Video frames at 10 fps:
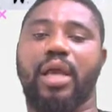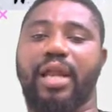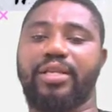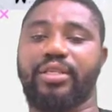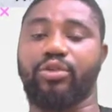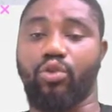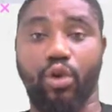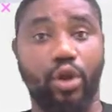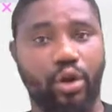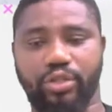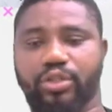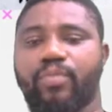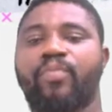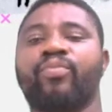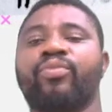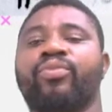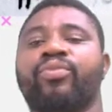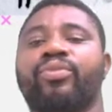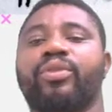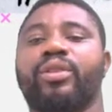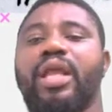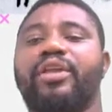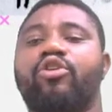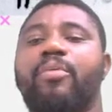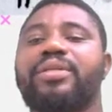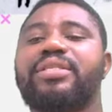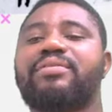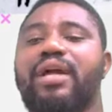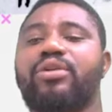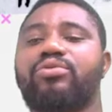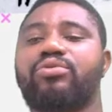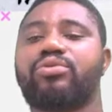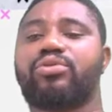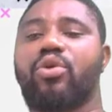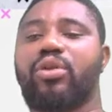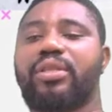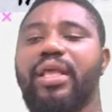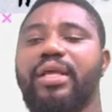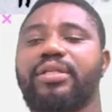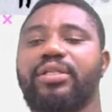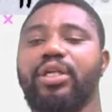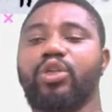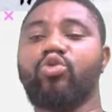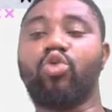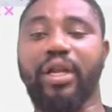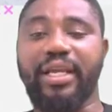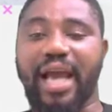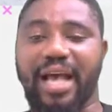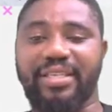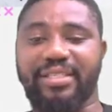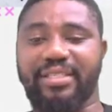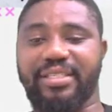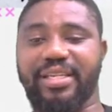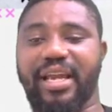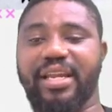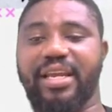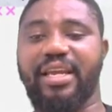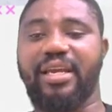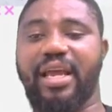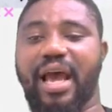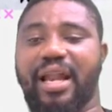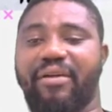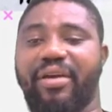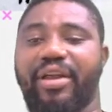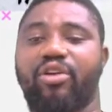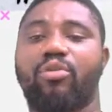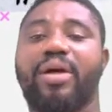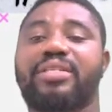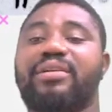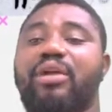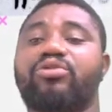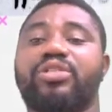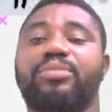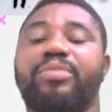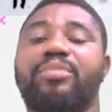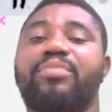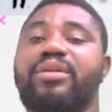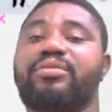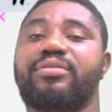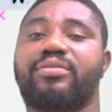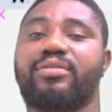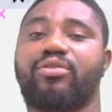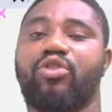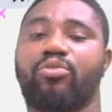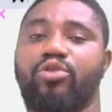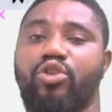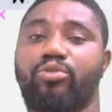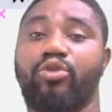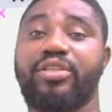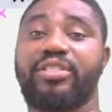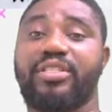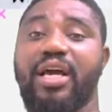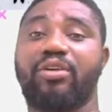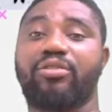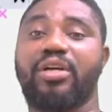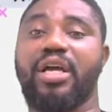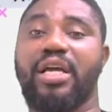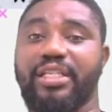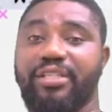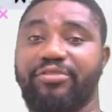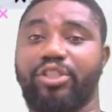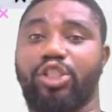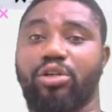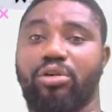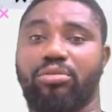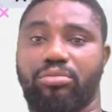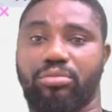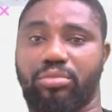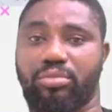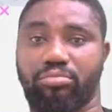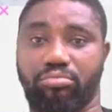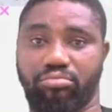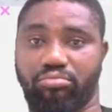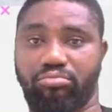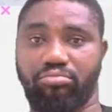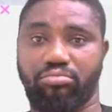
that is the nucleolus. Now, the chromatin granules contain the nucleic acid, DNA, and RNA. Chromatin granules simply means chromosome. During cell division, do